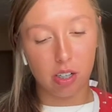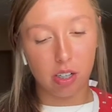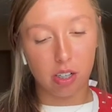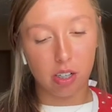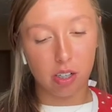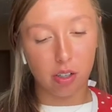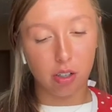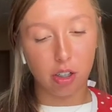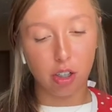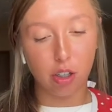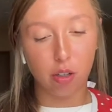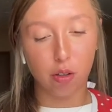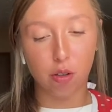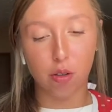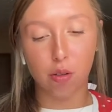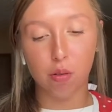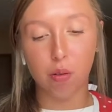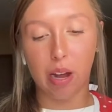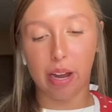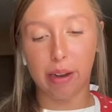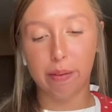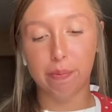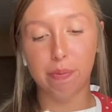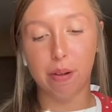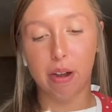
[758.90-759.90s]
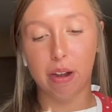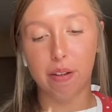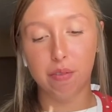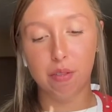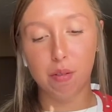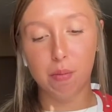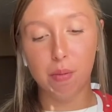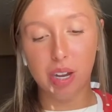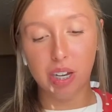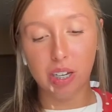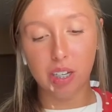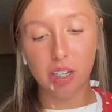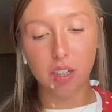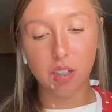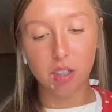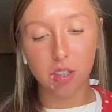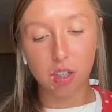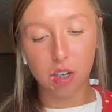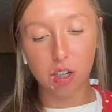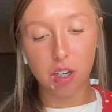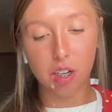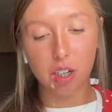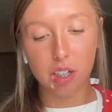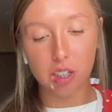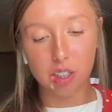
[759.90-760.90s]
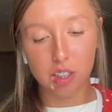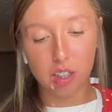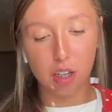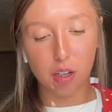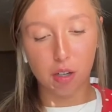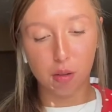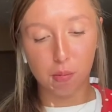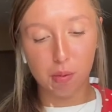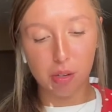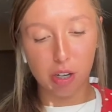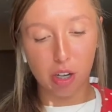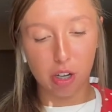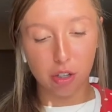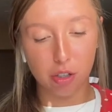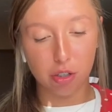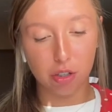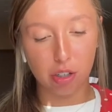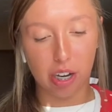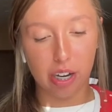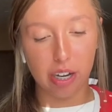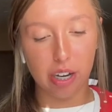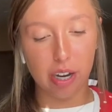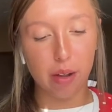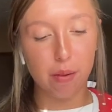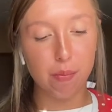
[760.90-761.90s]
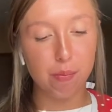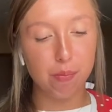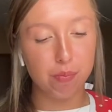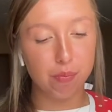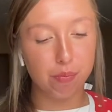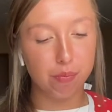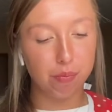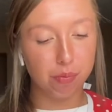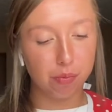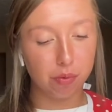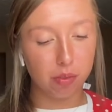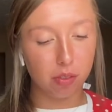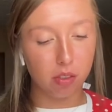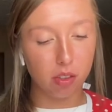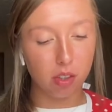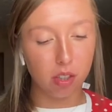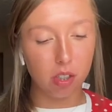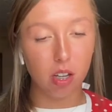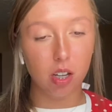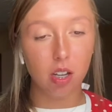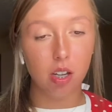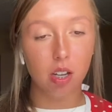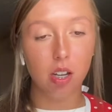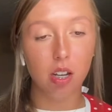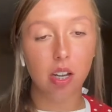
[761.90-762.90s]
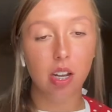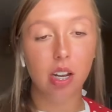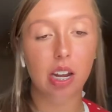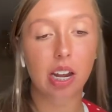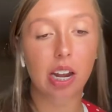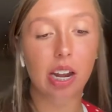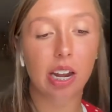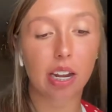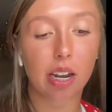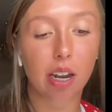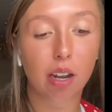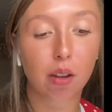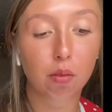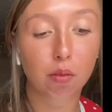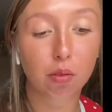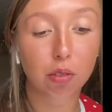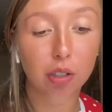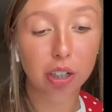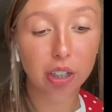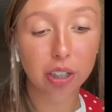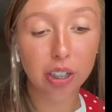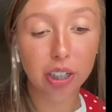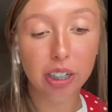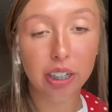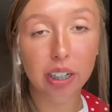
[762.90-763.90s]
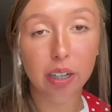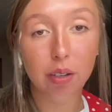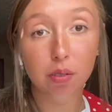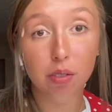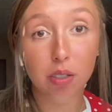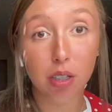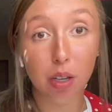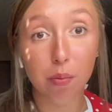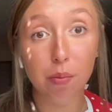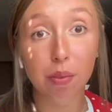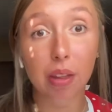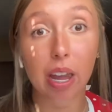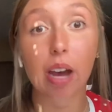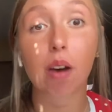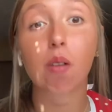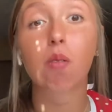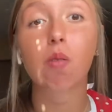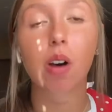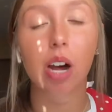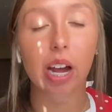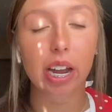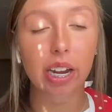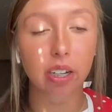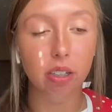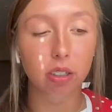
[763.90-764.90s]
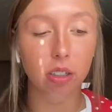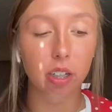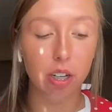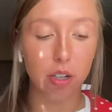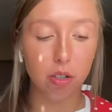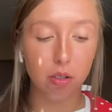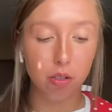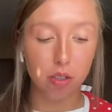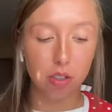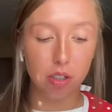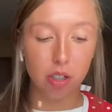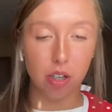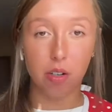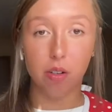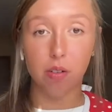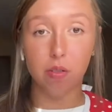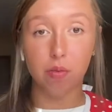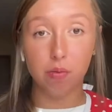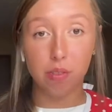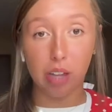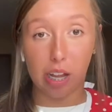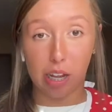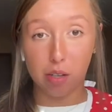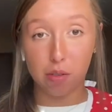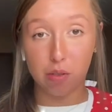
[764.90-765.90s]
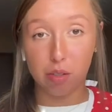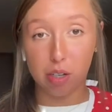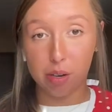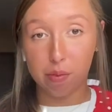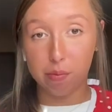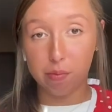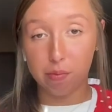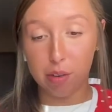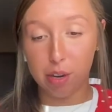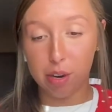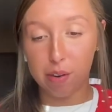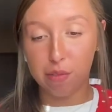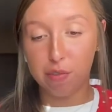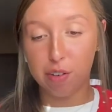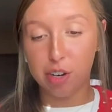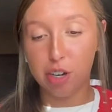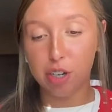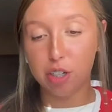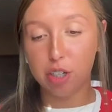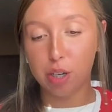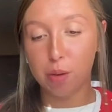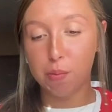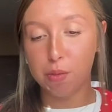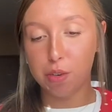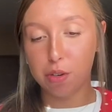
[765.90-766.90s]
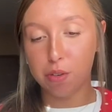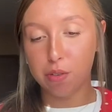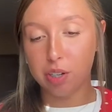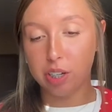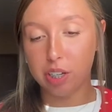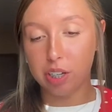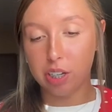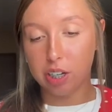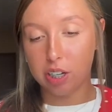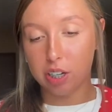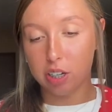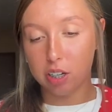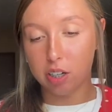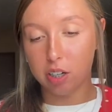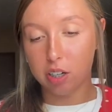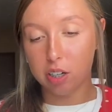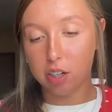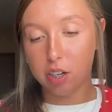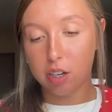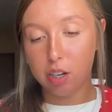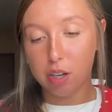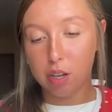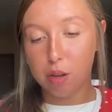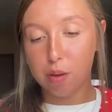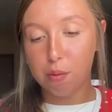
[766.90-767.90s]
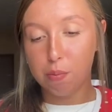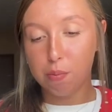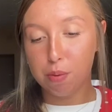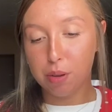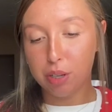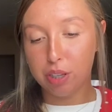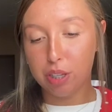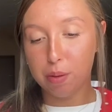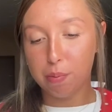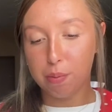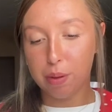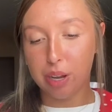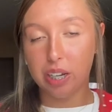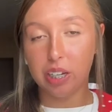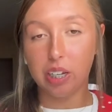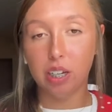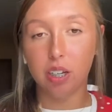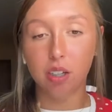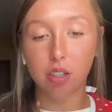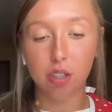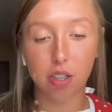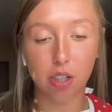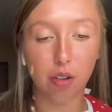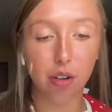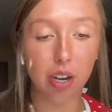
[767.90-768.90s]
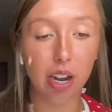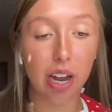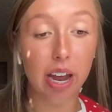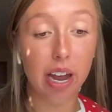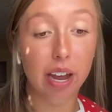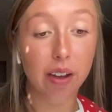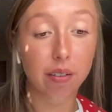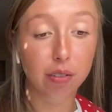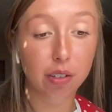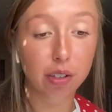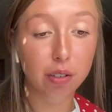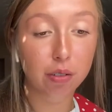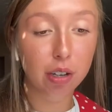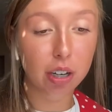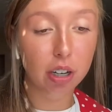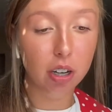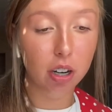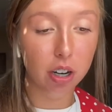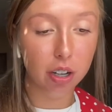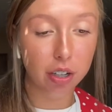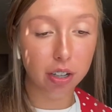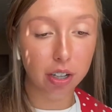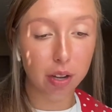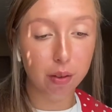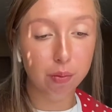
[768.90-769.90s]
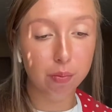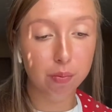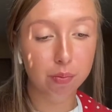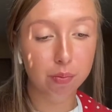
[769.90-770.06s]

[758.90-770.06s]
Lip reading: you will wipe off the baking soda because it'll be all dried up. And it really gives them that white glow. So that's what I'm gonna finish up doing here. Put the baking soda everywhere on them.